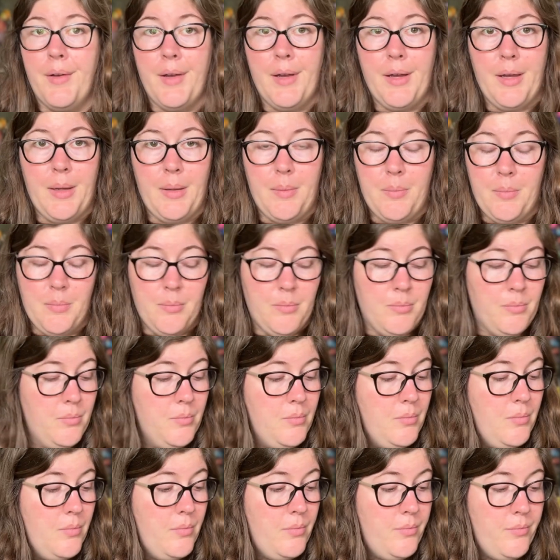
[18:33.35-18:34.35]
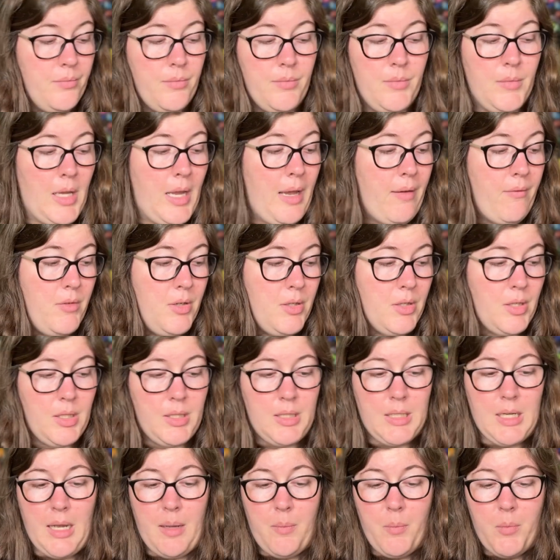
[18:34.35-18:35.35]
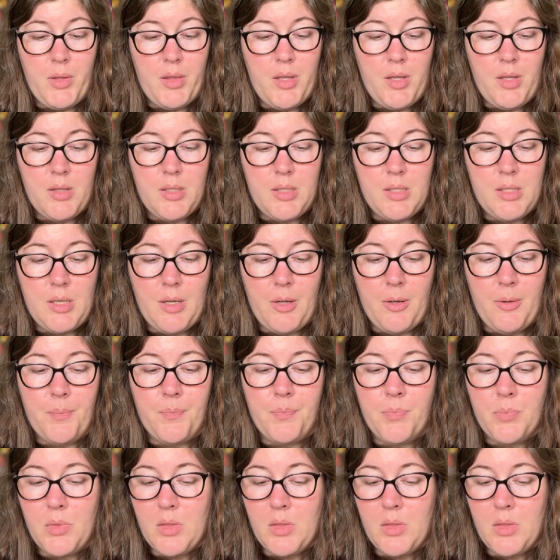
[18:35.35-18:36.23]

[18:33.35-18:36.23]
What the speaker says: I'm having a good time with it, so